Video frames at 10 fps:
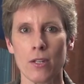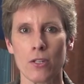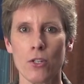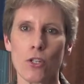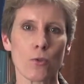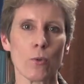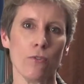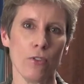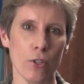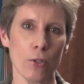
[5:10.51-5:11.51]
to just
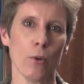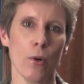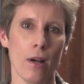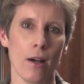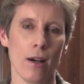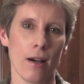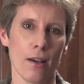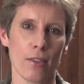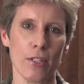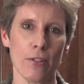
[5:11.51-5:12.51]
review
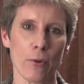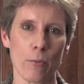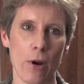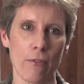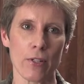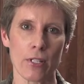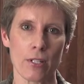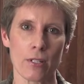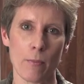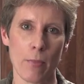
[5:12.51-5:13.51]
the different
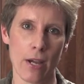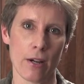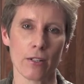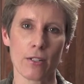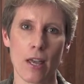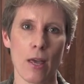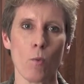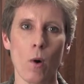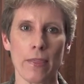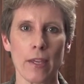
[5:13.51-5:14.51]
preference pairs
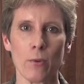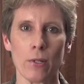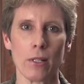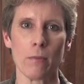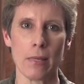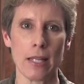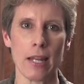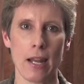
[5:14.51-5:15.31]
and what they really mean,